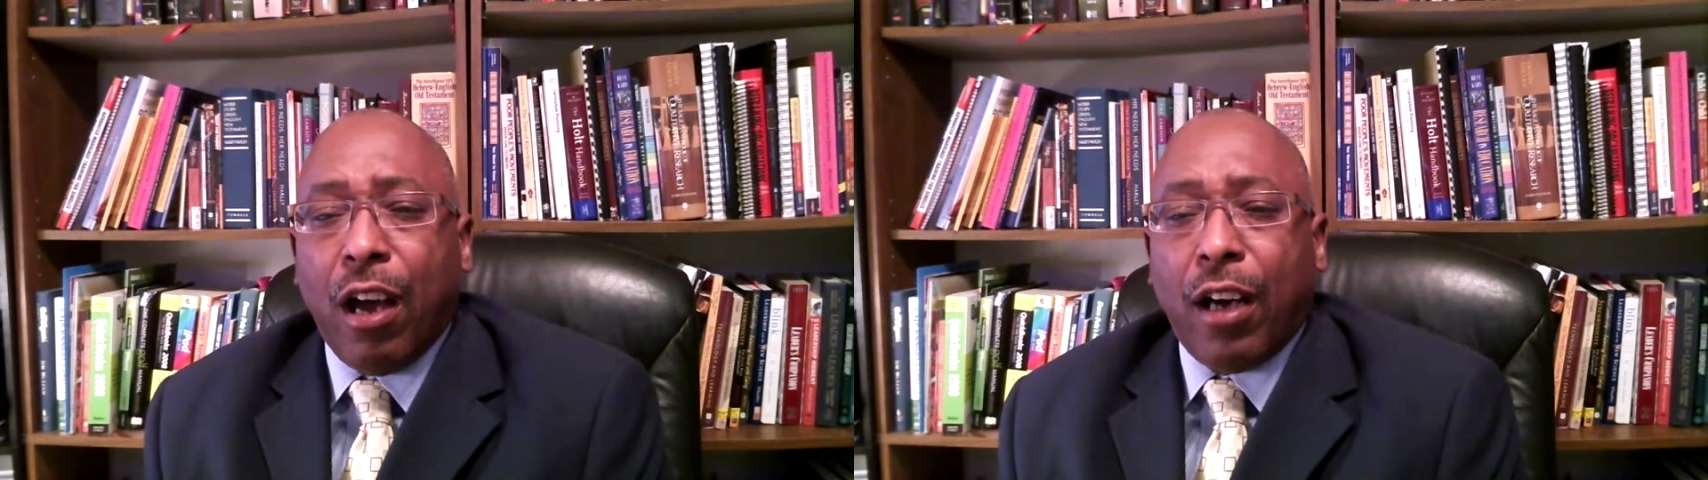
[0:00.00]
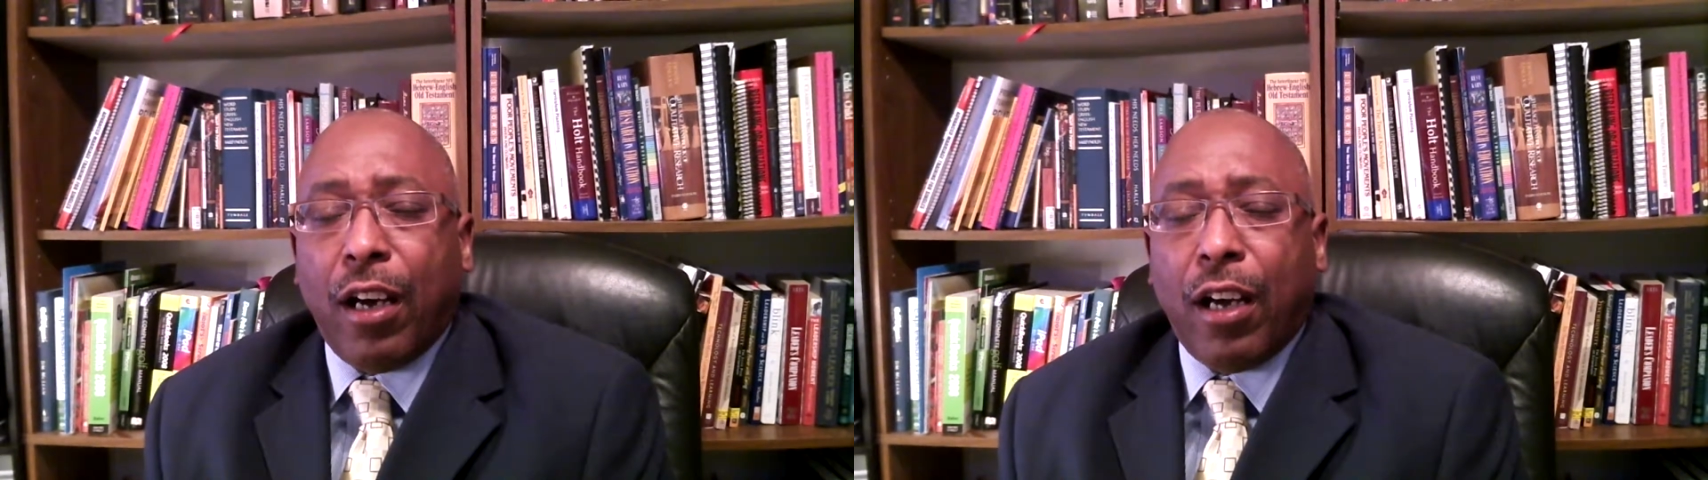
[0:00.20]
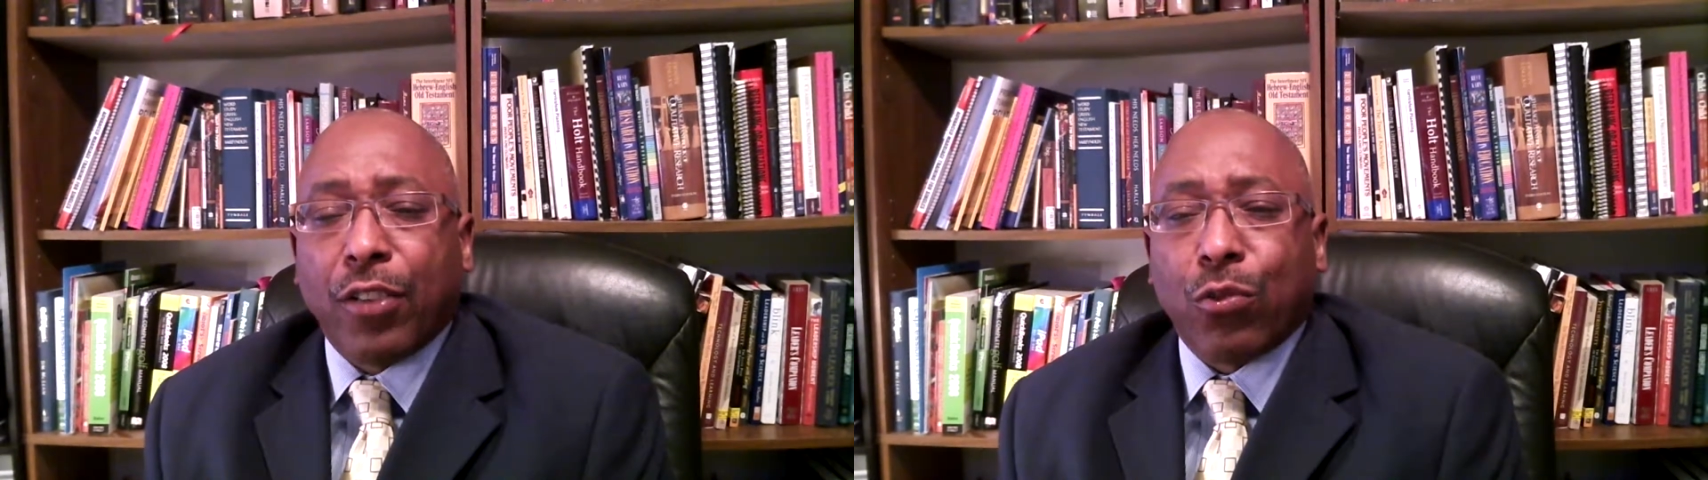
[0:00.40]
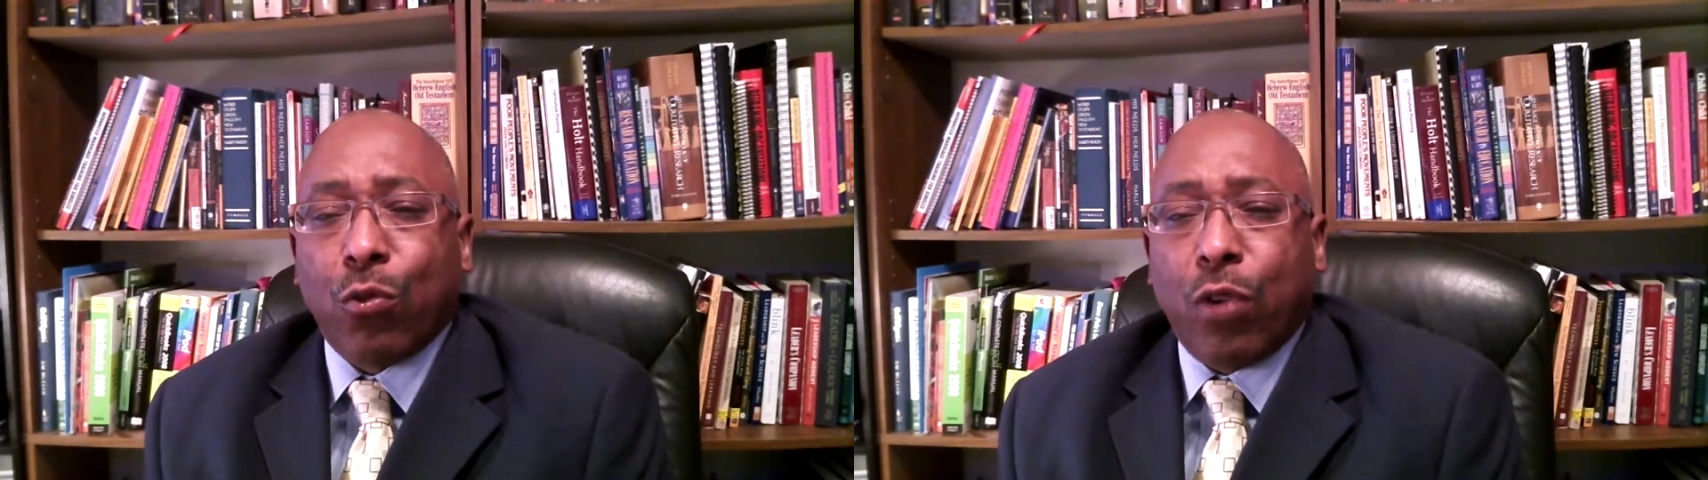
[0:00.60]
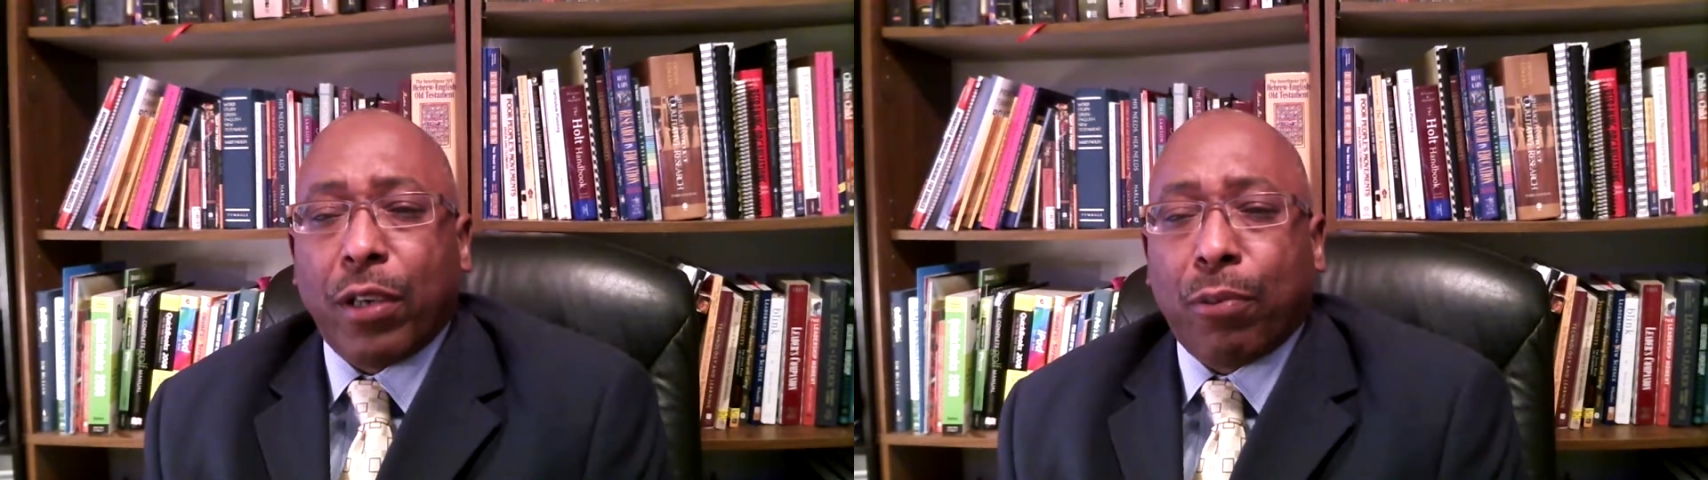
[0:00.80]

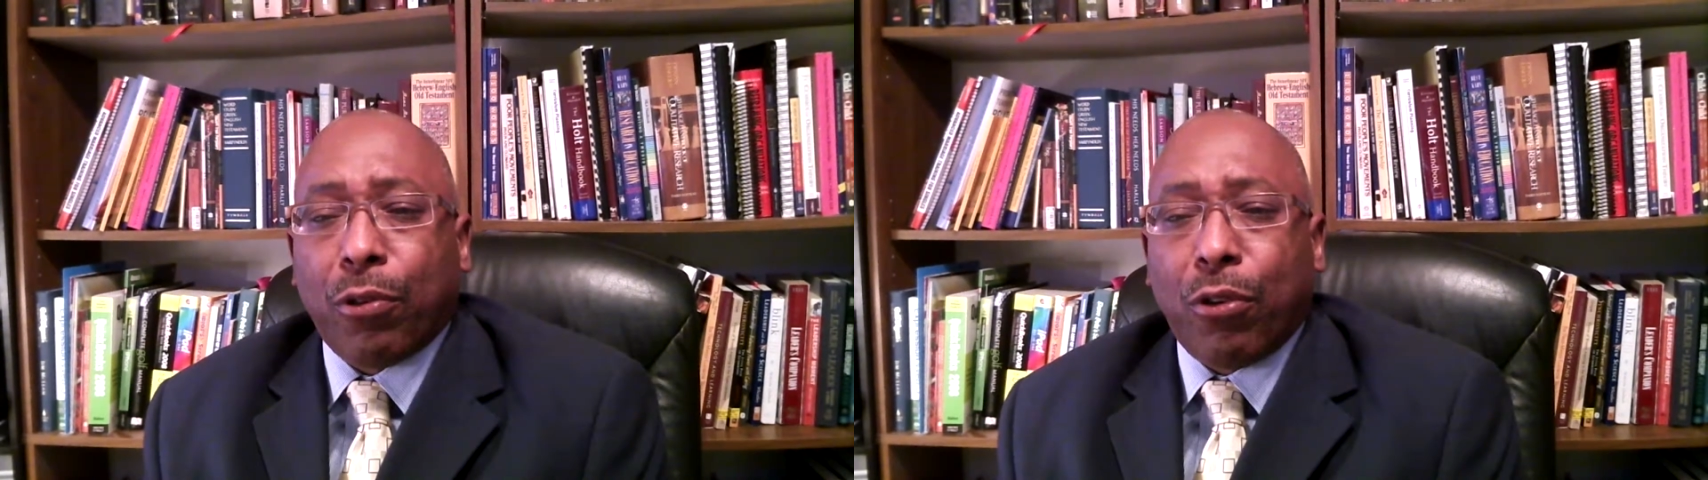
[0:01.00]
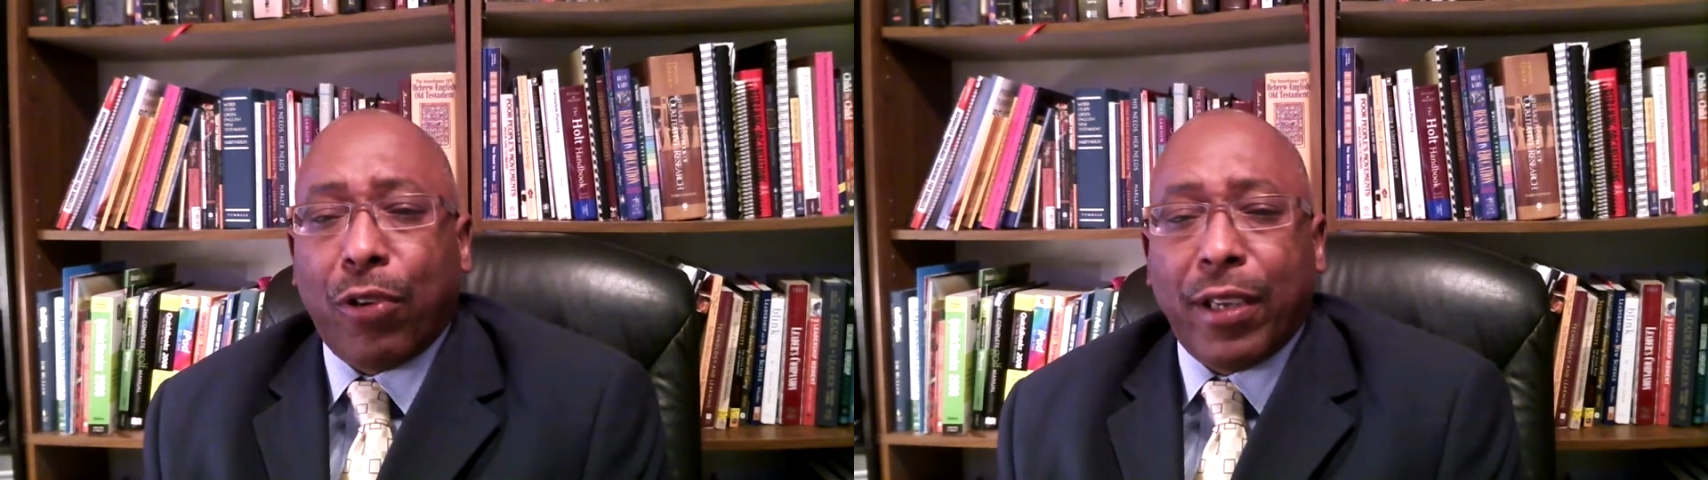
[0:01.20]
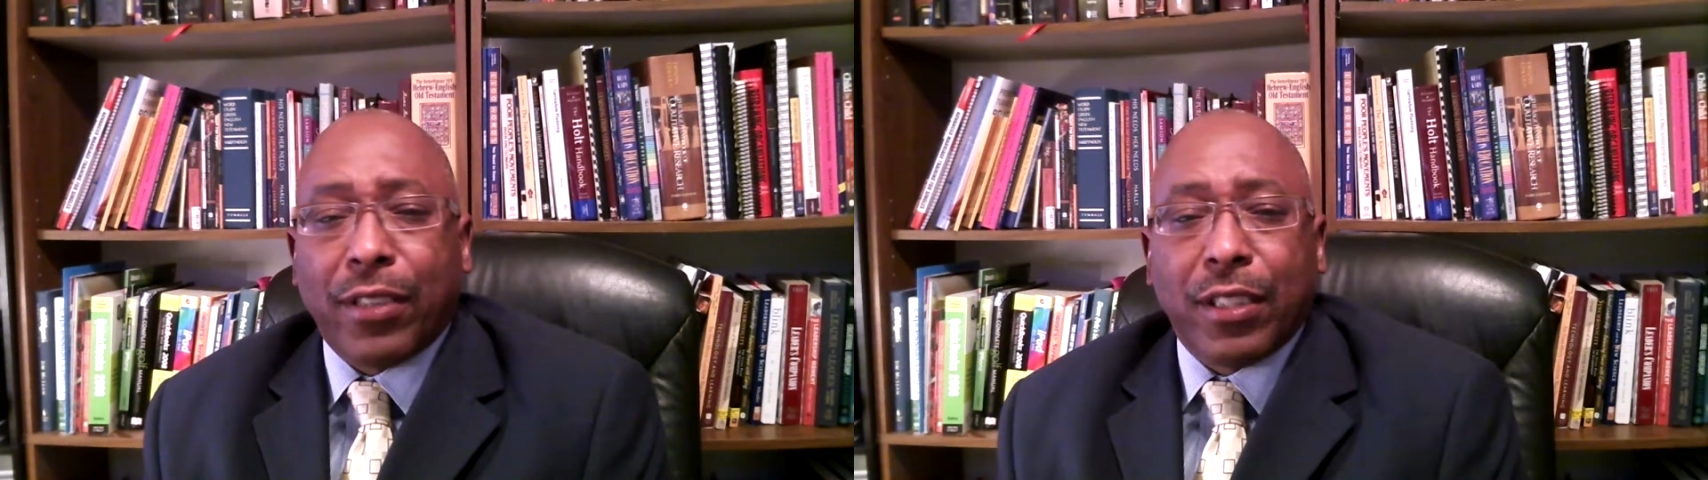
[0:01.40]
101 employees